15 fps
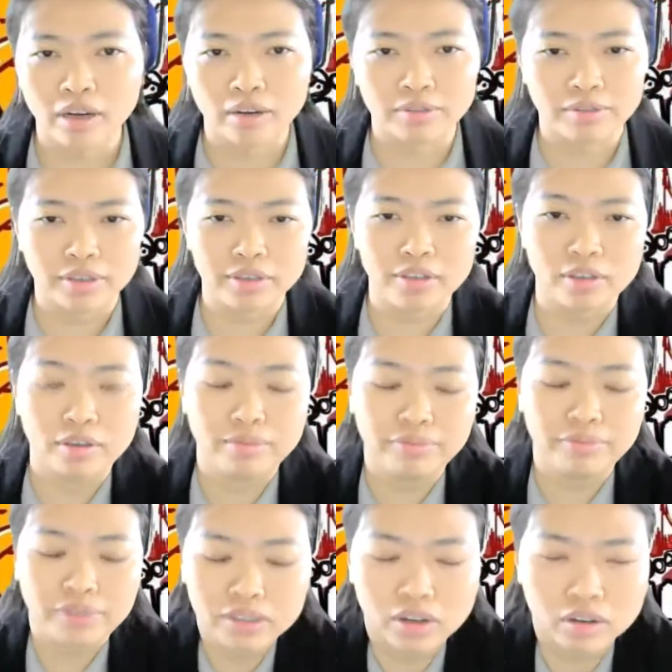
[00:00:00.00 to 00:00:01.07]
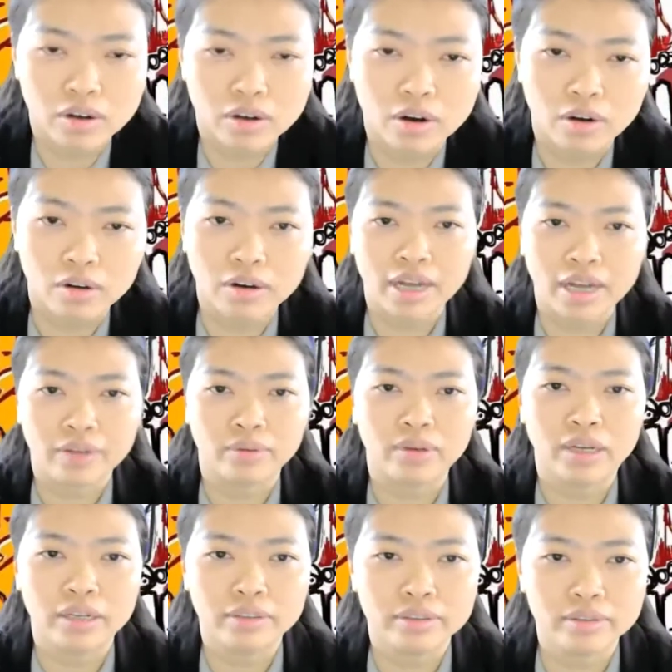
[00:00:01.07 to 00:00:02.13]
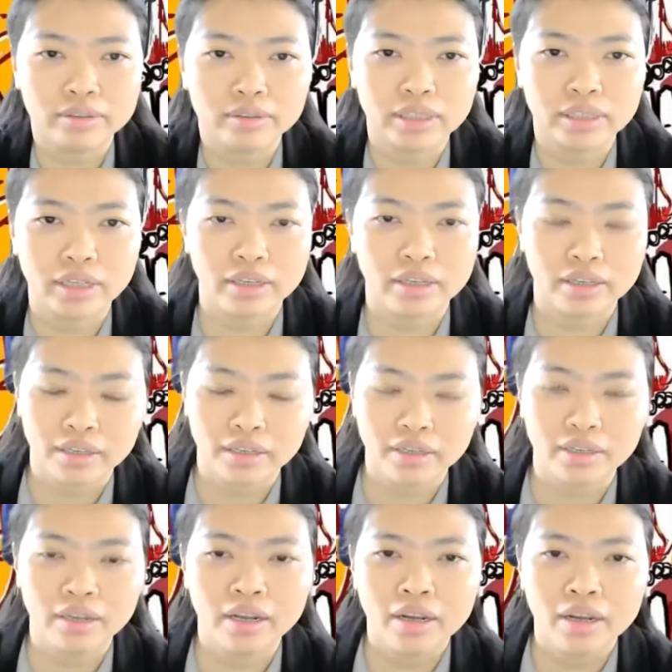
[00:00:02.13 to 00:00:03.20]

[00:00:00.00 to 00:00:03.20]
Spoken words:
First of all, I would like to say